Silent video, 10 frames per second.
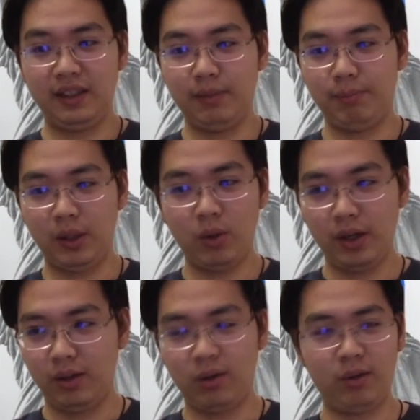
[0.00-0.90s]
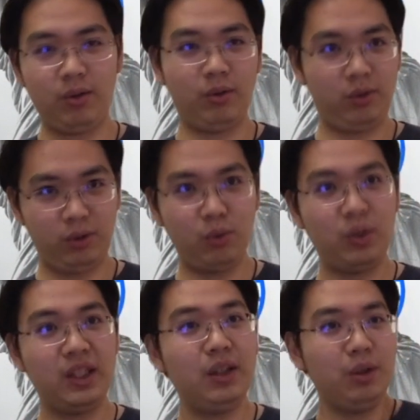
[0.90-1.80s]
the Bitcoin, or do
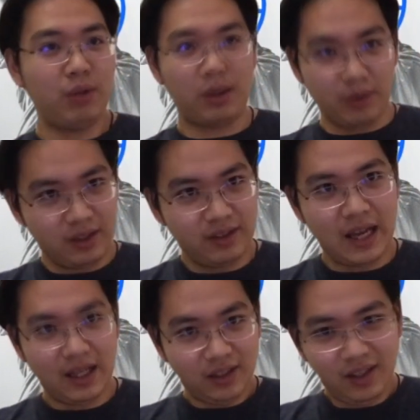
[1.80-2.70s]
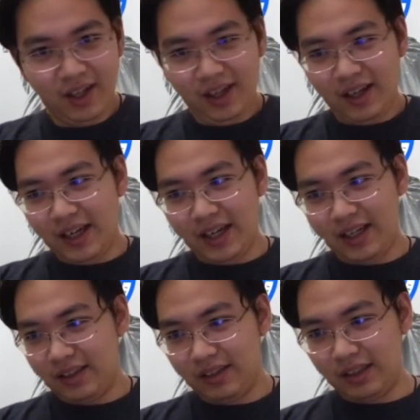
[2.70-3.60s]
we need to regulate that?
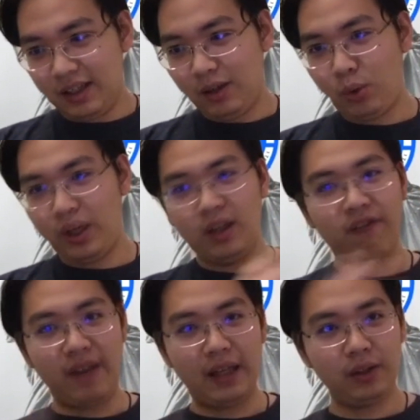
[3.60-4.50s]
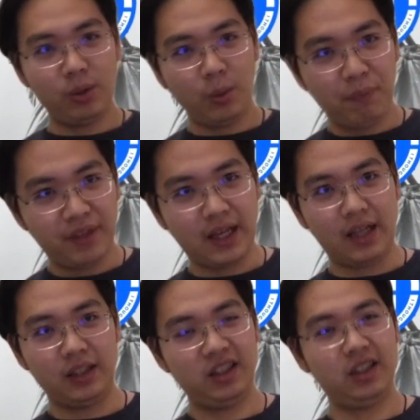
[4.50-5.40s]
And it creates a vacuum
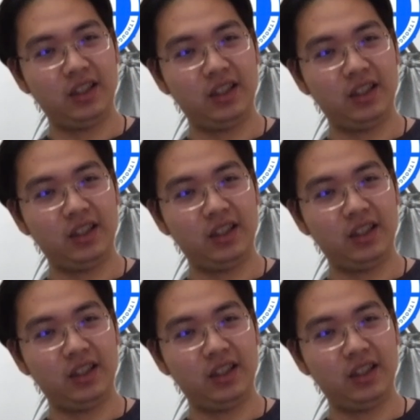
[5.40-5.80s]
that, uh,